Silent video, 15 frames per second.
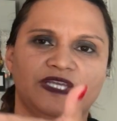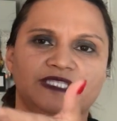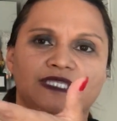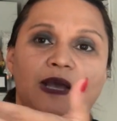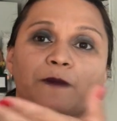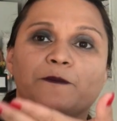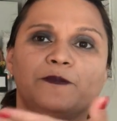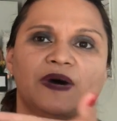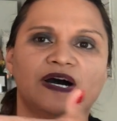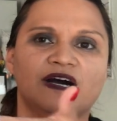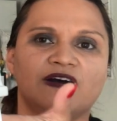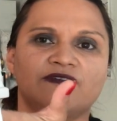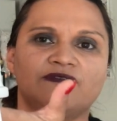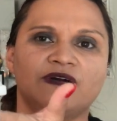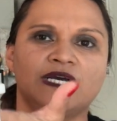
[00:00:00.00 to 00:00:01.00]
is
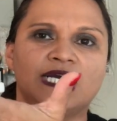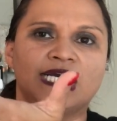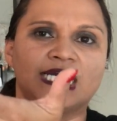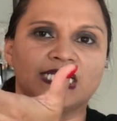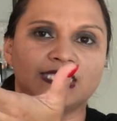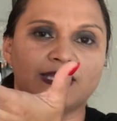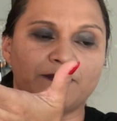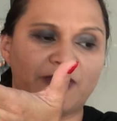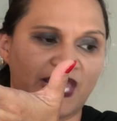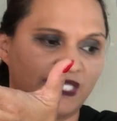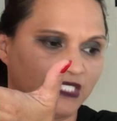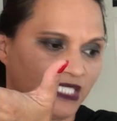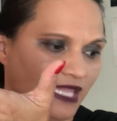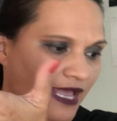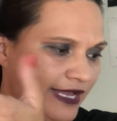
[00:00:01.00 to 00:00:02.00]
above the
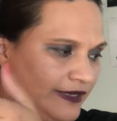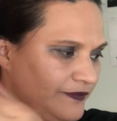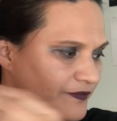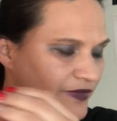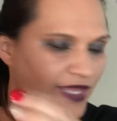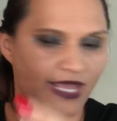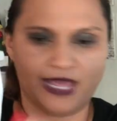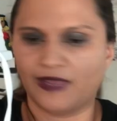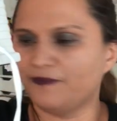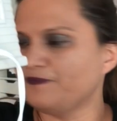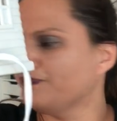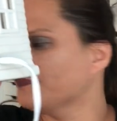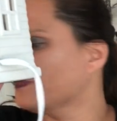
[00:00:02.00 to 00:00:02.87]
baseline. Okay,